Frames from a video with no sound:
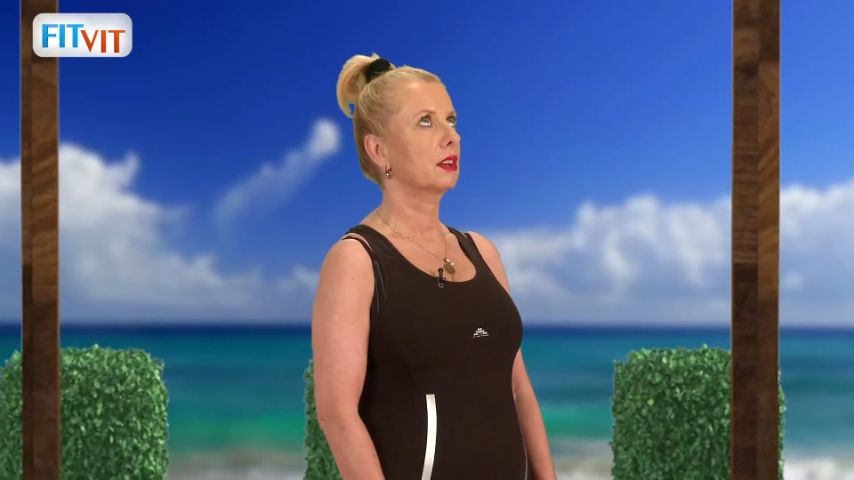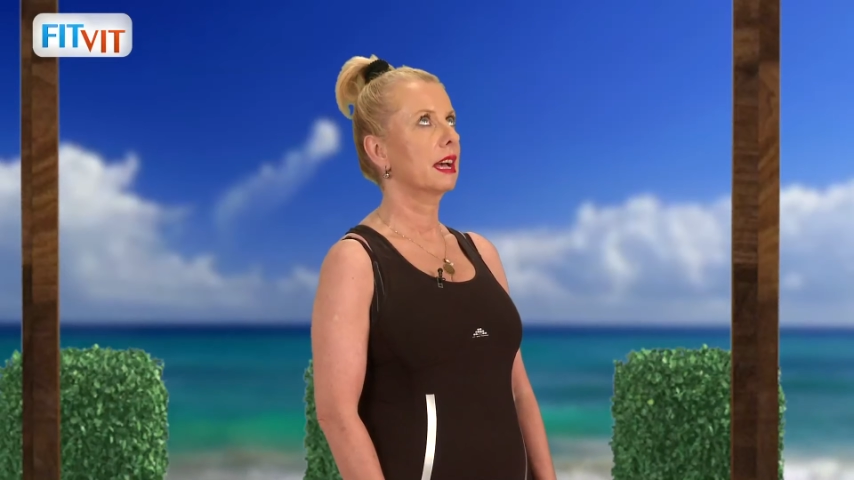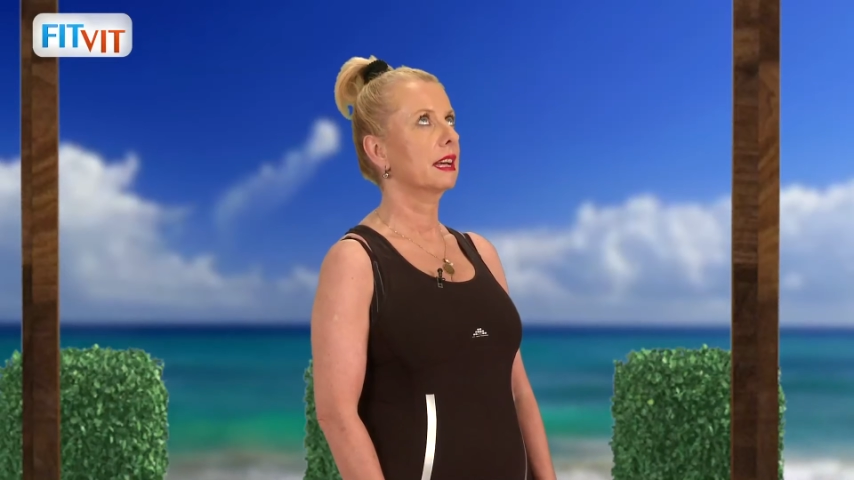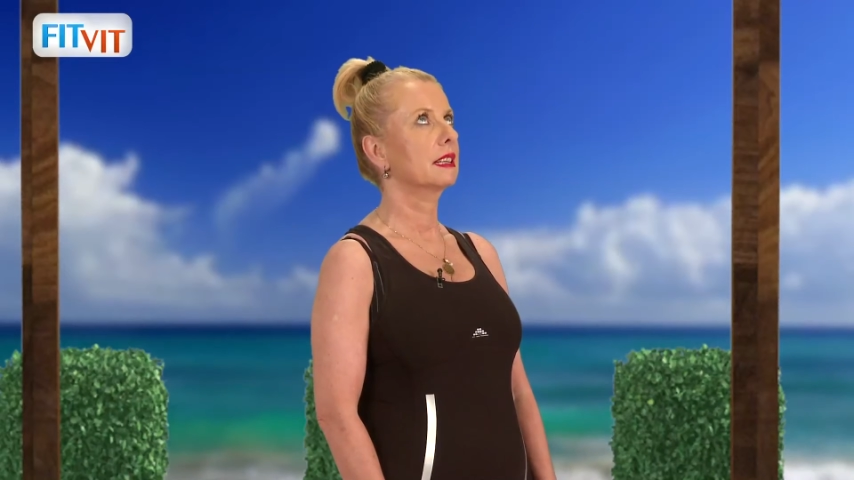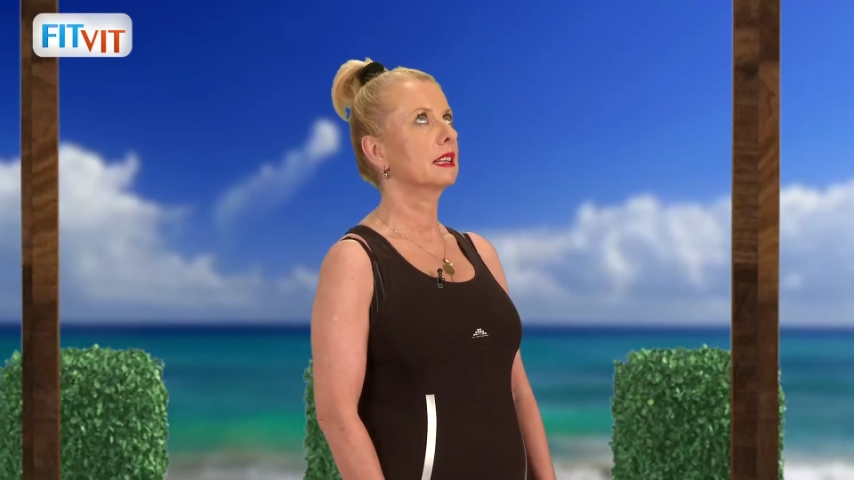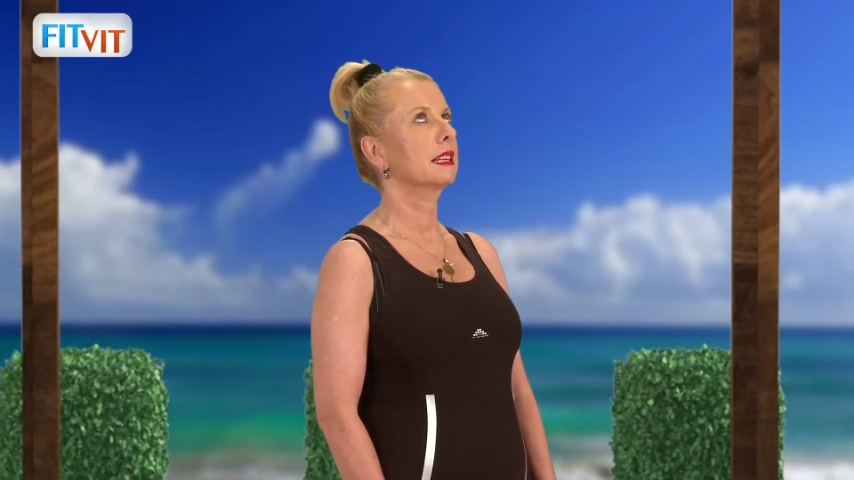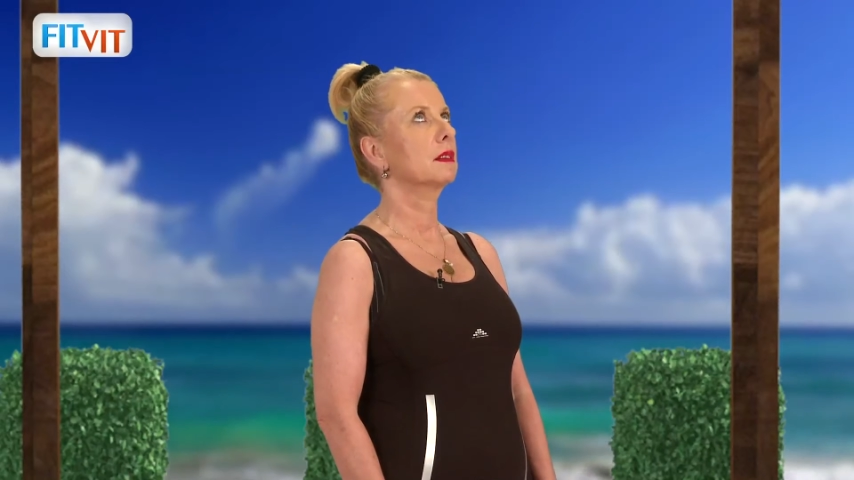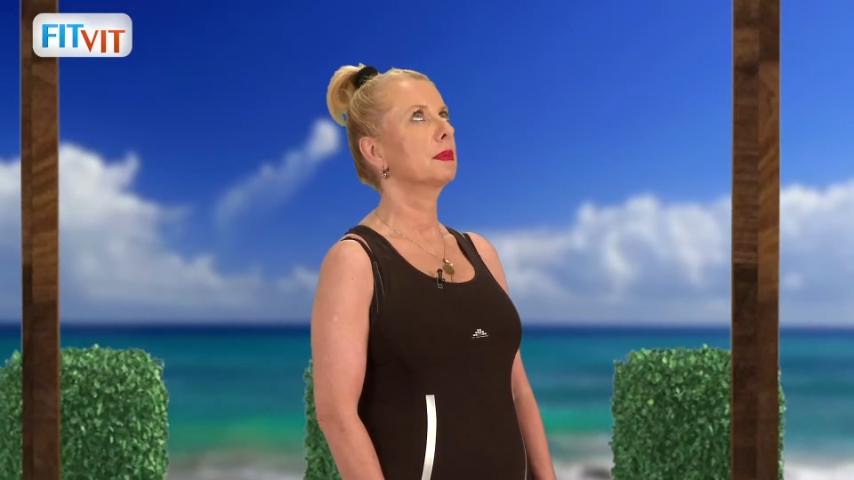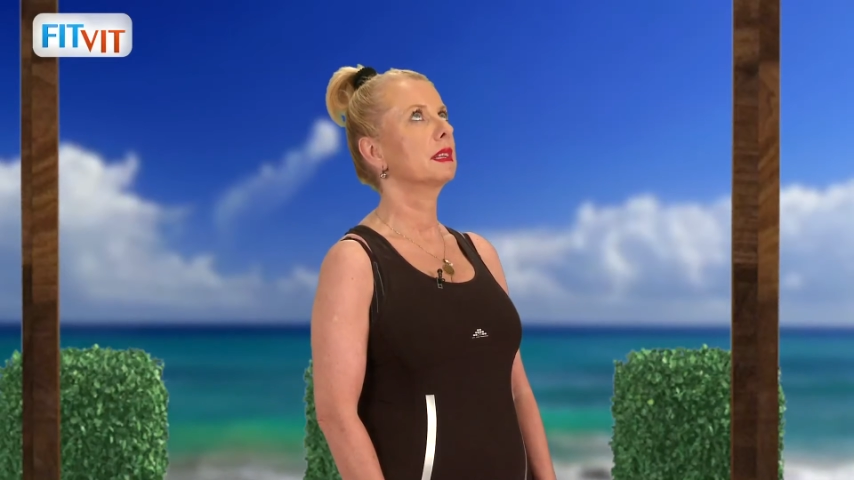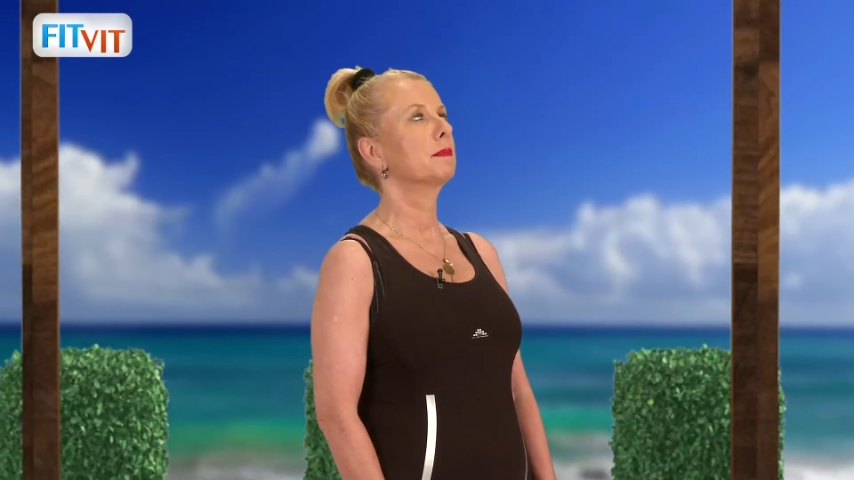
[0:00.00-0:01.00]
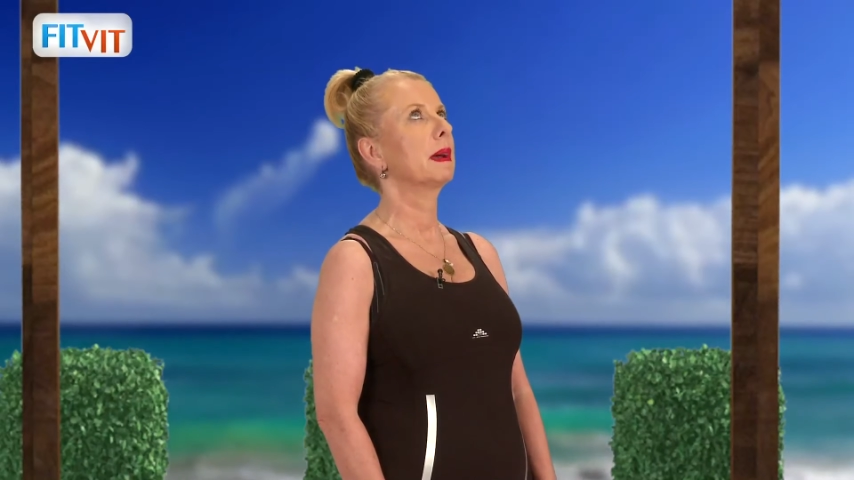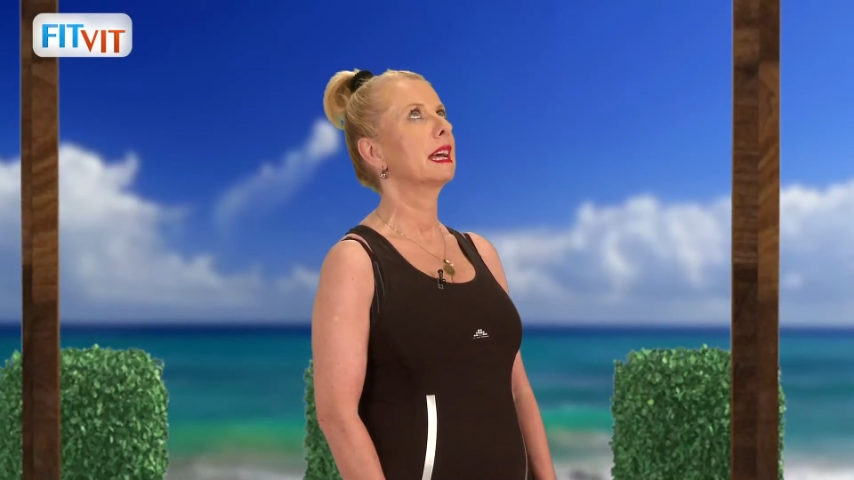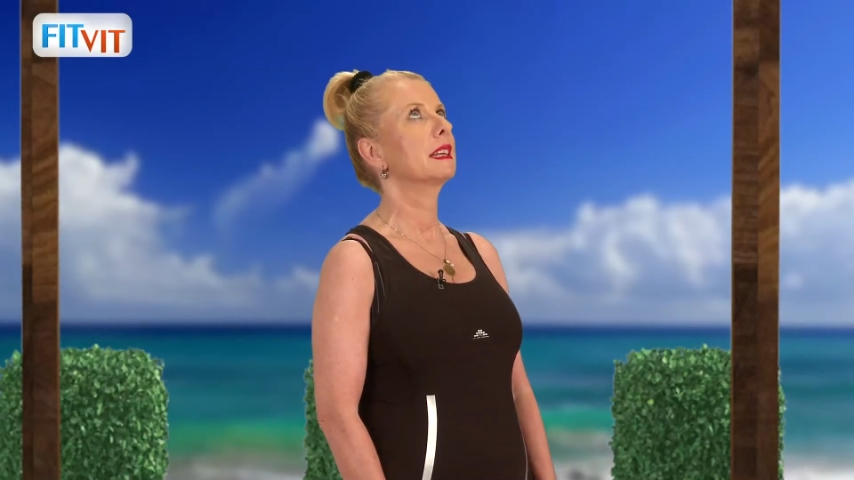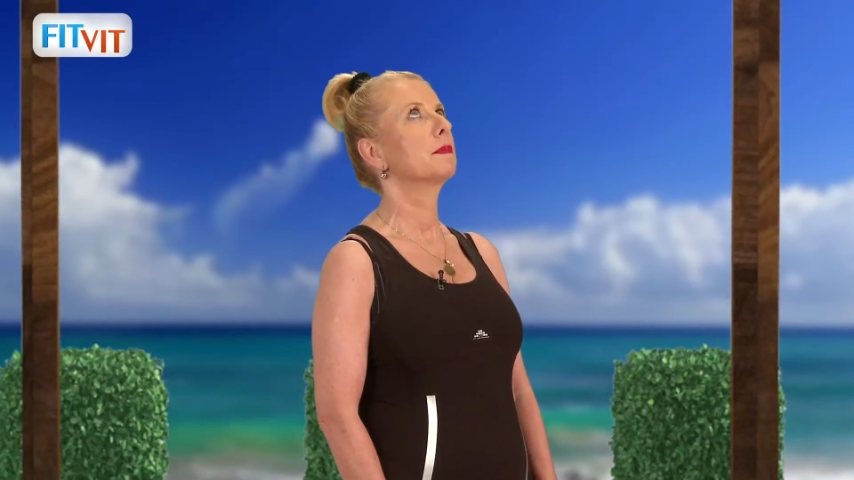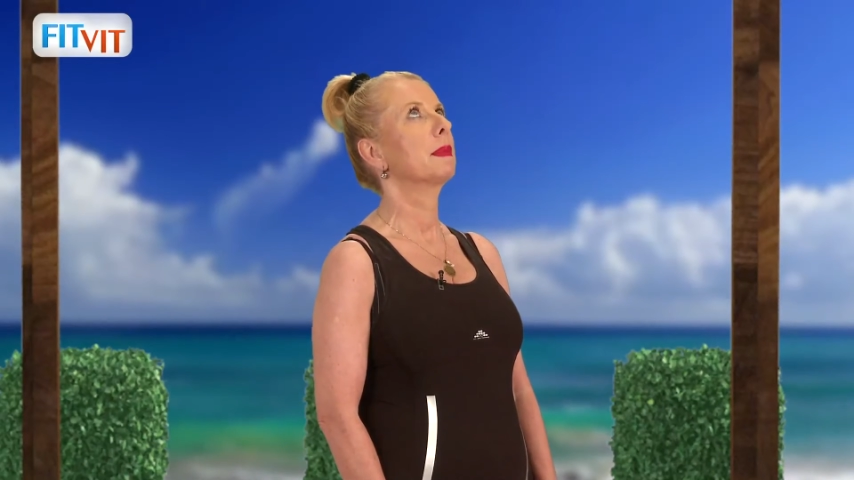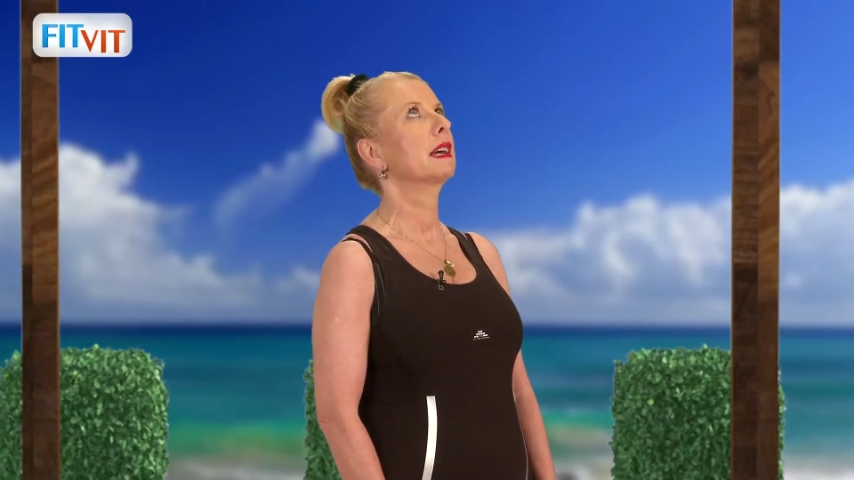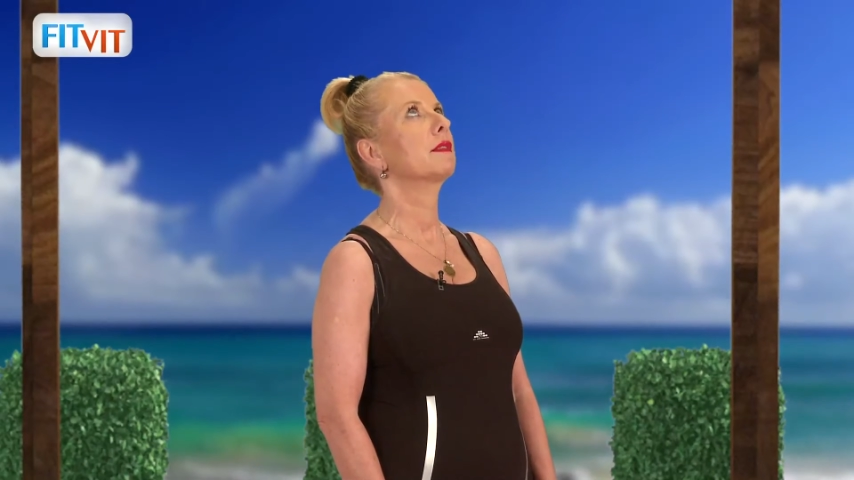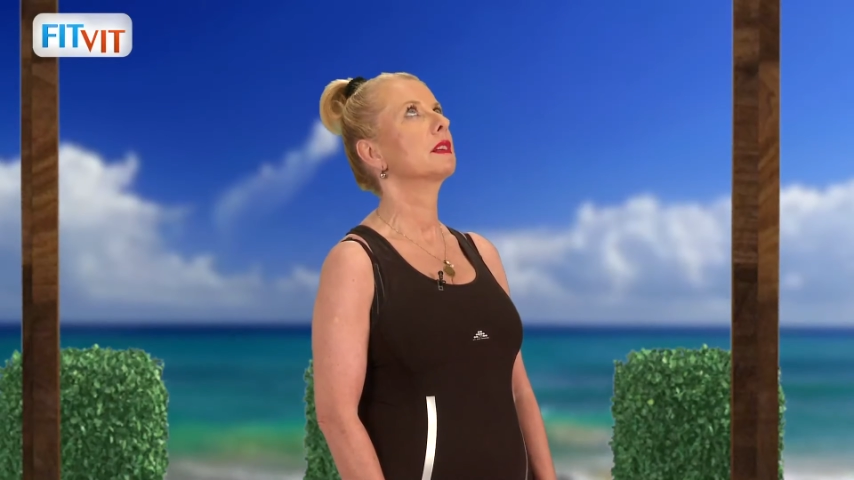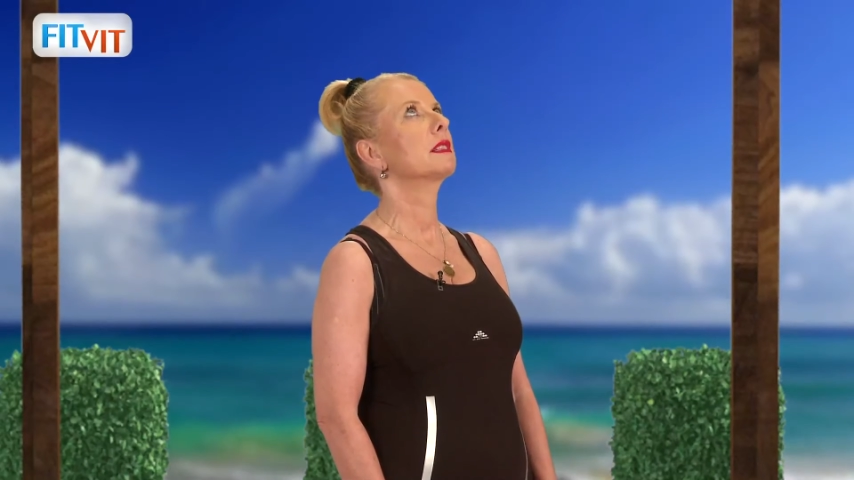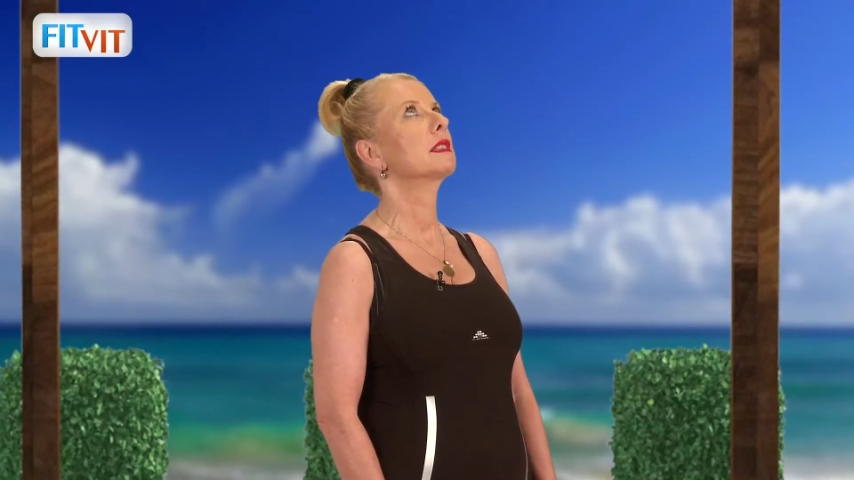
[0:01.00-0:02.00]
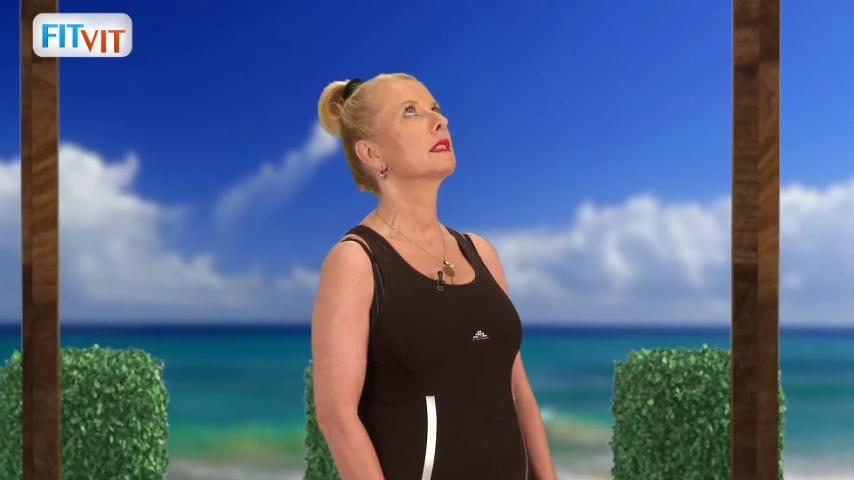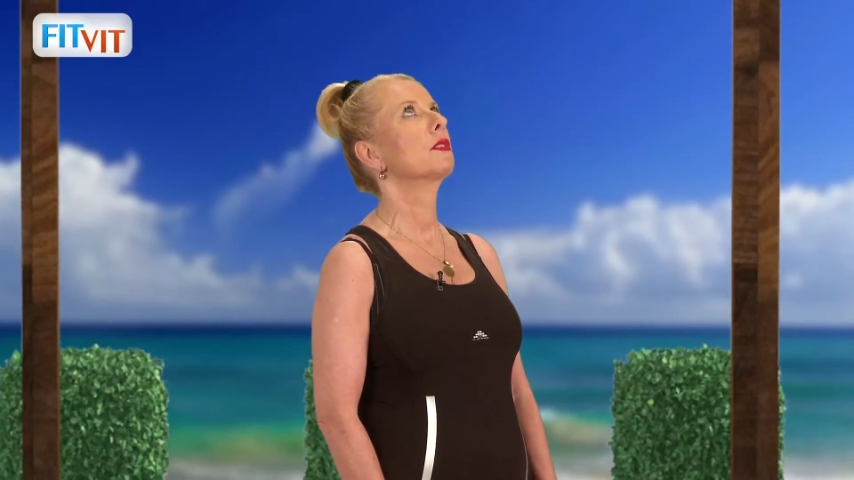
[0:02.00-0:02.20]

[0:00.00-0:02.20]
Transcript: your head a little bit bent backwards,